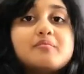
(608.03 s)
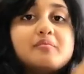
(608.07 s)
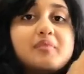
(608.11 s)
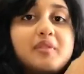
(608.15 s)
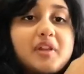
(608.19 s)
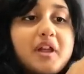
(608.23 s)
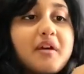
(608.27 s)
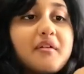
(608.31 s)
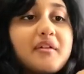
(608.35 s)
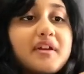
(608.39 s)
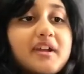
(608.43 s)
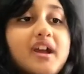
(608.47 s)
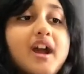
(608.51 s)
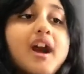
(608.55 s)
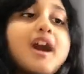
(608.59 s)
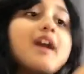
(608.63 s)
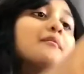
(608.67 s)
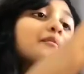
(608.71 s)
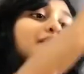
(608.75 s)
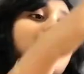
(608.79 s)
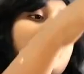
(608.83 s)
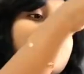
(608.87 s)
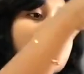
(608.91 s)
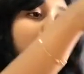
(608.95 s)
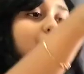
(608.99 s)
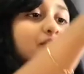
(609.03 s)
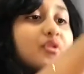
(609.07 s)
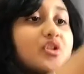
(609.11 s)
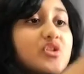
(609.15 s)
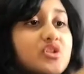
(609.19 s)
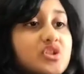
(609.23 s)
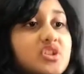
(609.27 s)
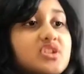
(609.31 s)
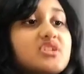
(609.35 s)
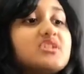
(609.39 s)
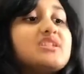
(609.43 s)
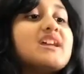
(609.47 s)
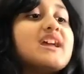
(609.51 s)
blowing up
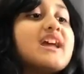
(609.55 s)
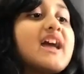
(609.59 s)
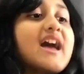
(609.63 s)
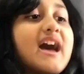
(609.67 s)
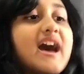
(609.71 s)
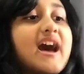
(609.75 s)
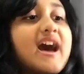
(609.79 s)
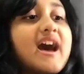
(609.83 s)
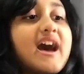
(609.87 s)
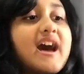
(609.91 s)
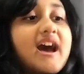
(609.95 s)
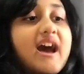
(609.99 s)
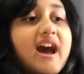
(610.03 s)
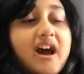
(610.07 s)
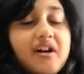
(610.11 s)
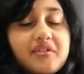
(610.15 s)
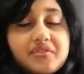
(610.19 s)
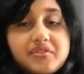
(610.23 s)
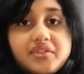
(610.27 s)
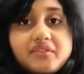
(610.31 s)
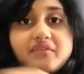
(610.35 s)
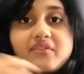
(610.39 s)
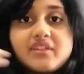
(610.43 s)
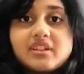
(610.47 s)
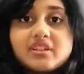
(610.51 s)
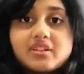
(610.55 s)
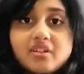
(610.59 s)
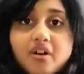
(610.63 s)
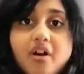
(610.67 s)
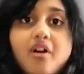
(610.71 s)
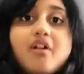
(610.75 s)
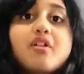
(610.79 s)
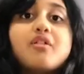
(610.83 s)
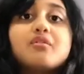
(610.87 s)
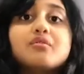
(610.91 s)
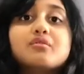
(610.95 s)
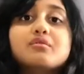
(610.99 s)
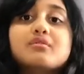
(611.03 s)
pushed the air out of this
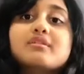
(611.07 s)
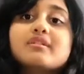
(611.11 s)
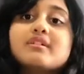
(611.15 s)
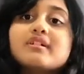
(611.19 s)
hole.